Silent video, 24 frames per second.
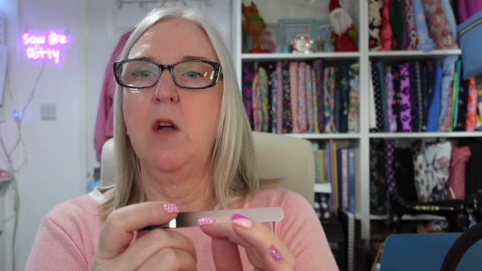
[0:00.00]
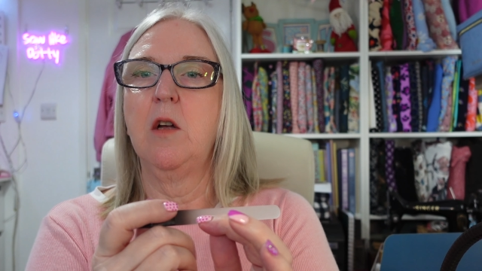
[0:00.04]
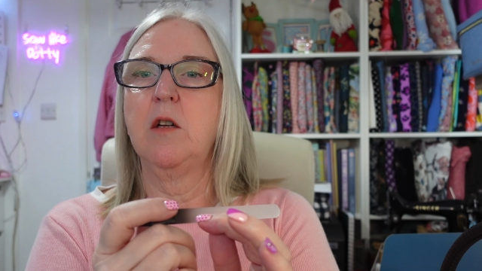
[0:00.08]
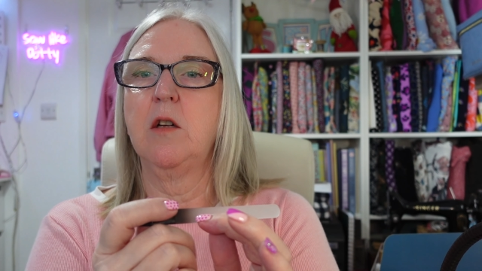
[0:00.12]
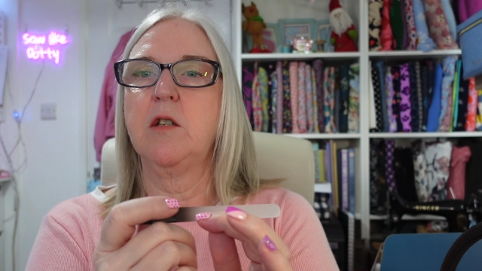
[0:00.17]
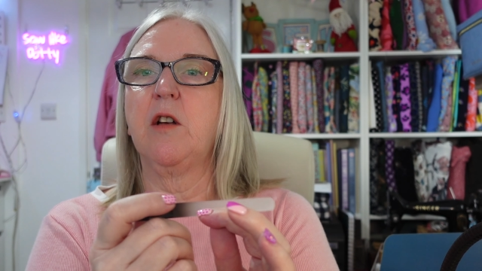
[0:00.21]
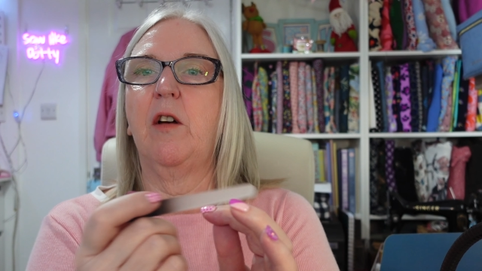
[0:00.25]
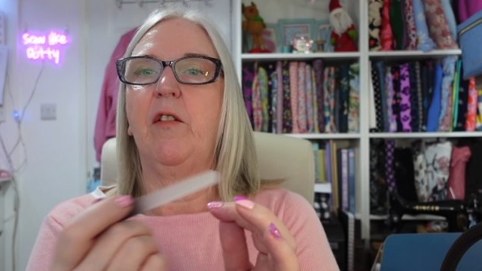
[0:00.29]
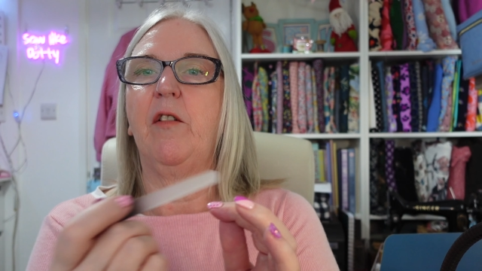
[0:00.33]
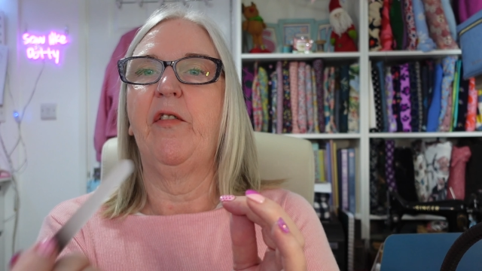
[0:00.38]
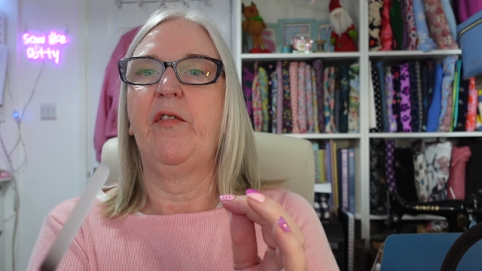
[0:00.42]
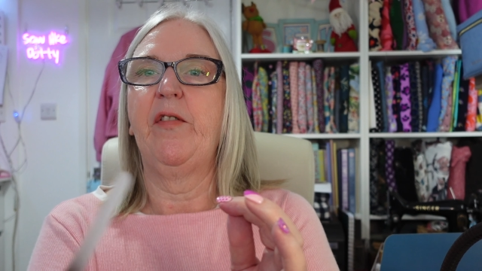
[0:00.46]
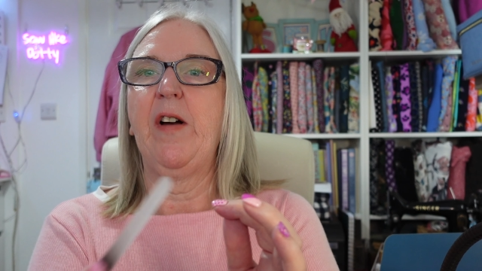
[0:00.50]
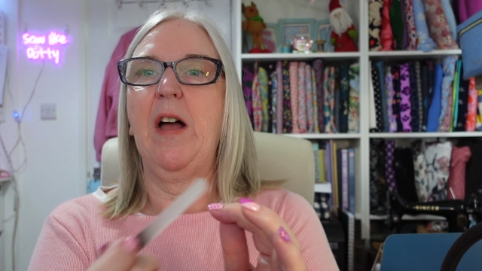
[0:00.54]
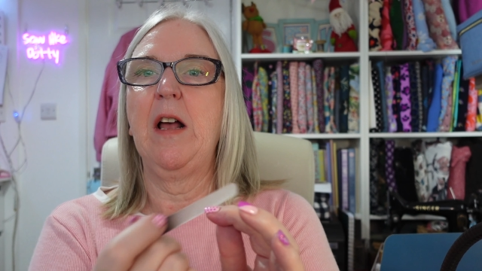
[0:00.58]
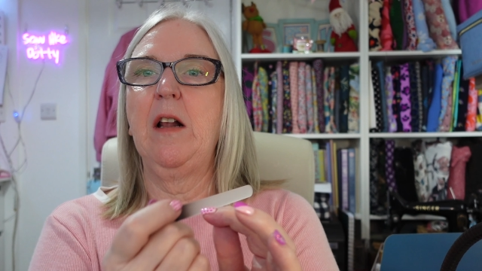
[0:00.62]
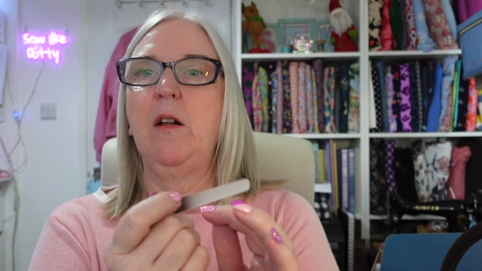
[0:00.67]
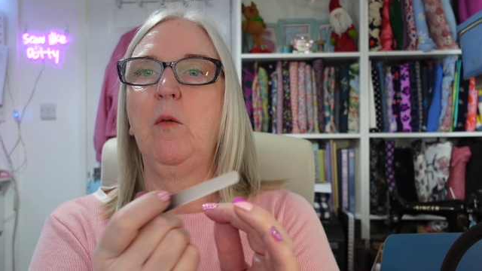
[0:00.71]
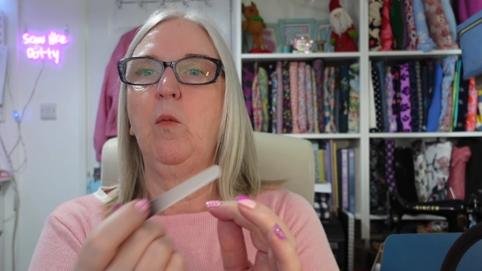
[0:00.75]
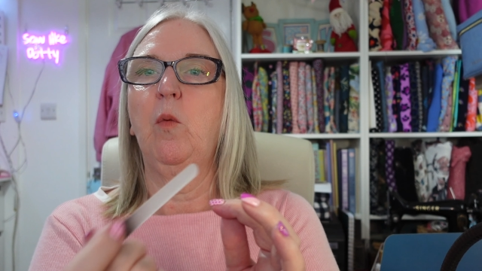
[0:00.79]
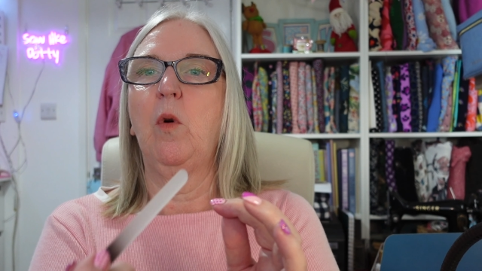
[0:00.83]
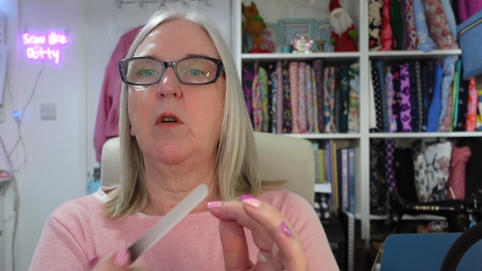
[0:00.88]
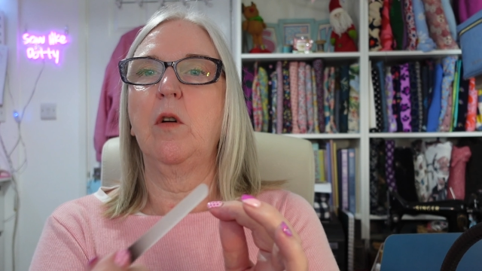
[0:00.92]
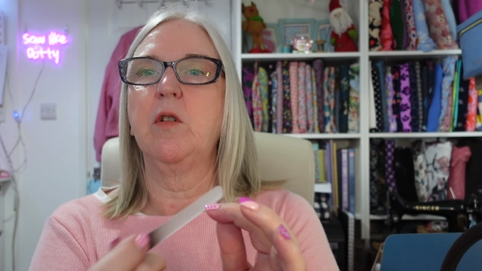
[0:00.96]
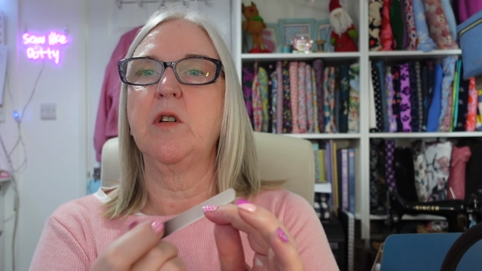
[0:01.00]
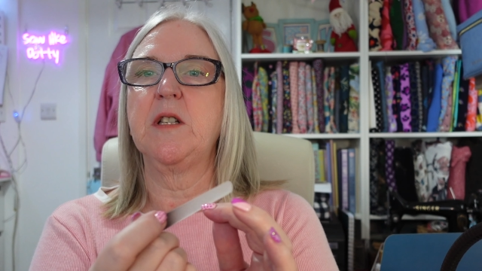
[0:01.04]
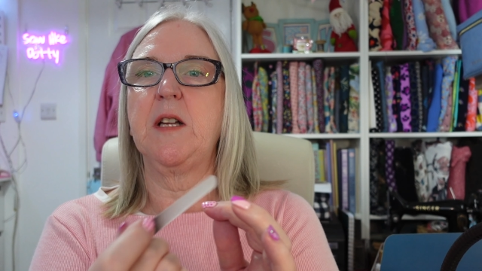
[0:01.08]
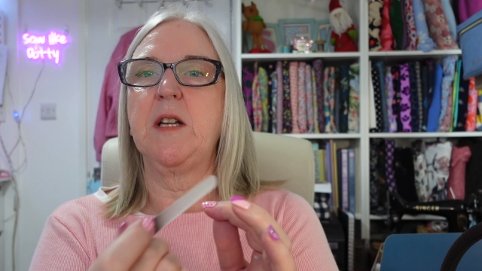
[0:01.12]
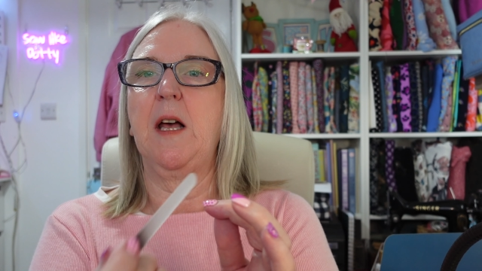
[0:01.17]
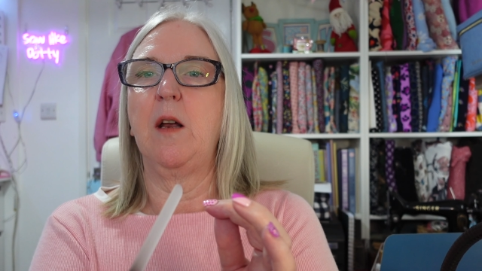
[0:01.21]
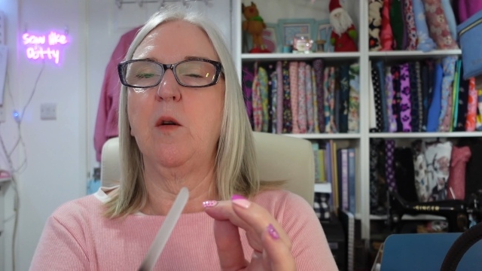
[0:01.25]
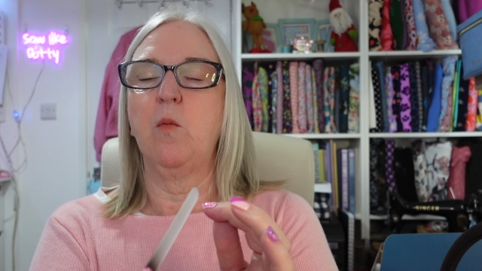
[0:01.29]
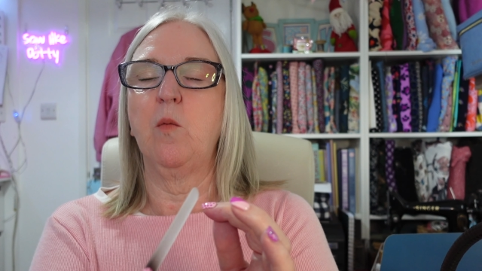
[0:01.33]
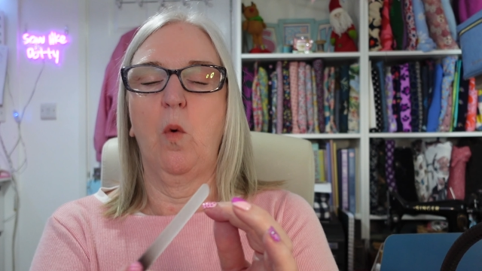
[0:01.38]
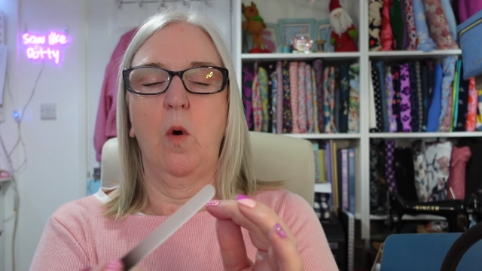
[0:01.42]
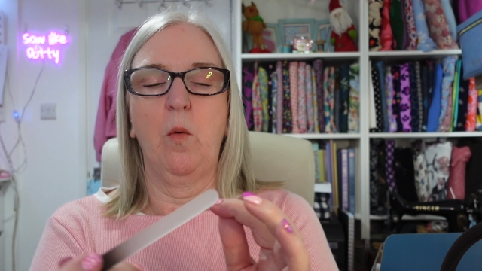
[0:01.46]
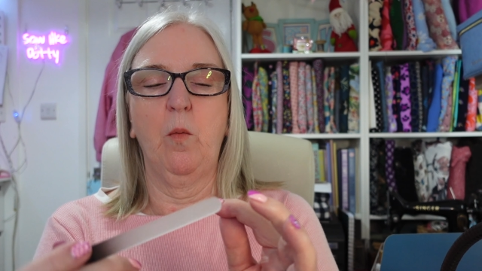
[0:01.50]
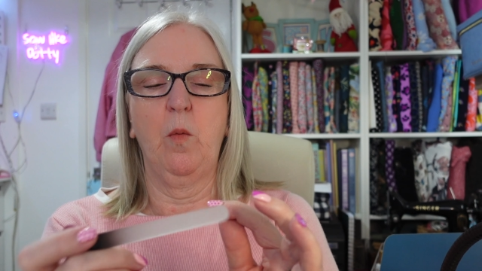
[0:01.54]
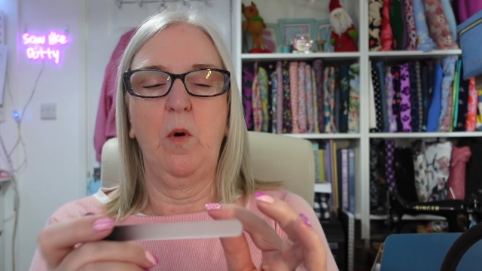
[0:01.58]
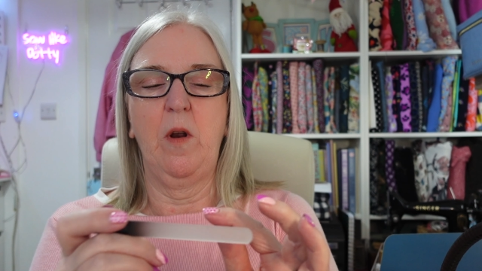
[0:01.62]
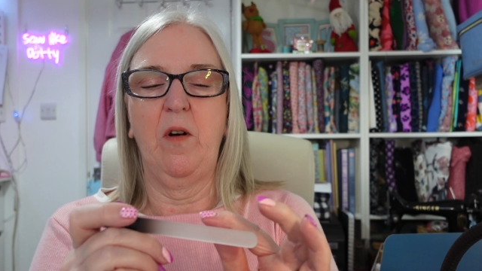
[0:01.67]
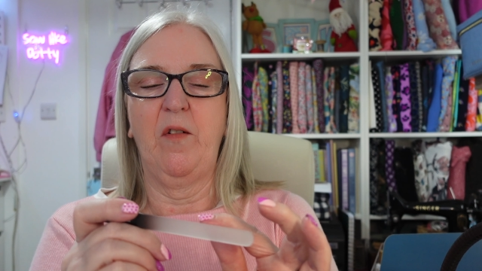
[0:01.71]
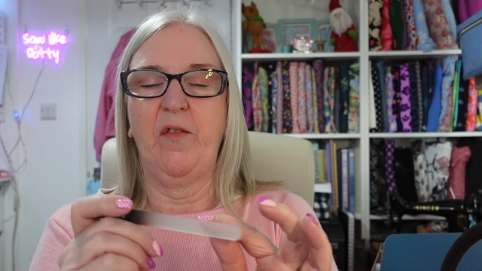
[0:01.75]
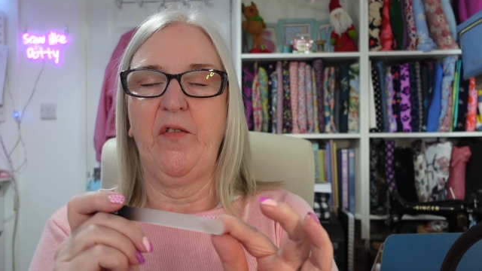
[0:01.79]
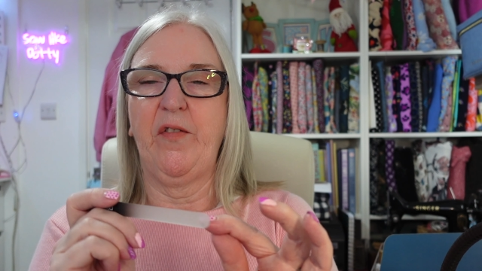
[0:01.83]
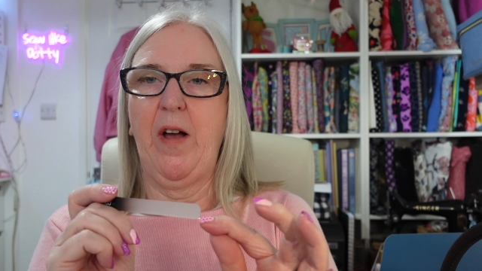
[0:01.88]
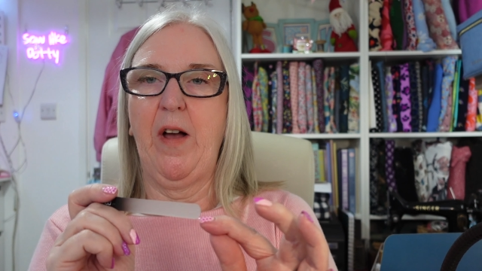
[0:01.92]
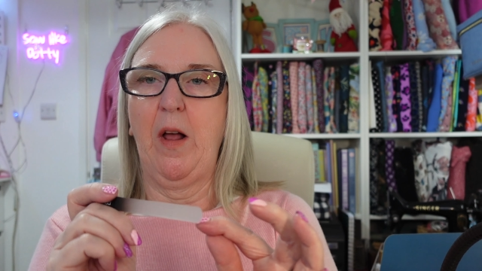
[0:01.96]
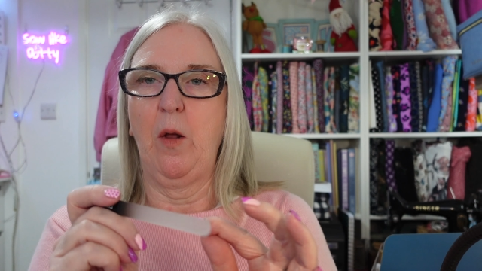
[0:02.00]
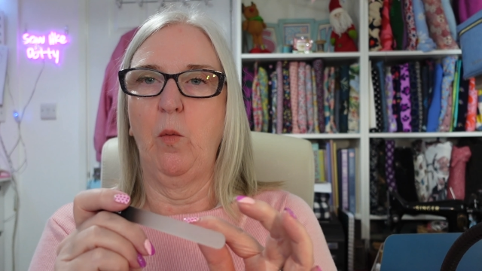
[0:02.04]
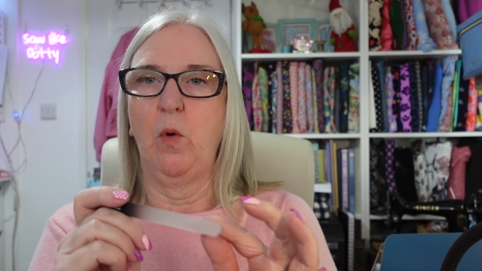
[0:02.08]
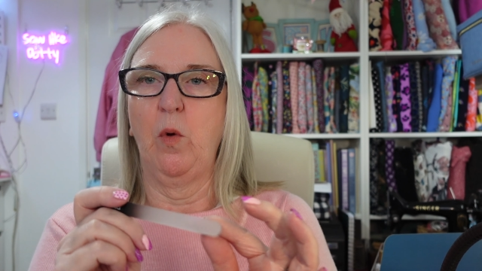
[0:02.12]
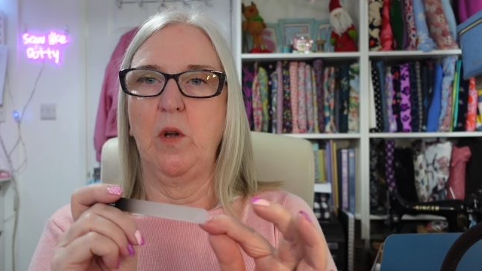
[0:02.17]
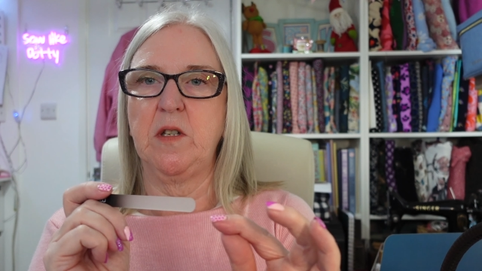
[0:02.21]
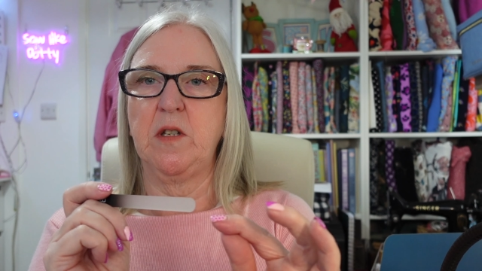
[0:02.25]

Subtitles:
Sort of file one side one way and file one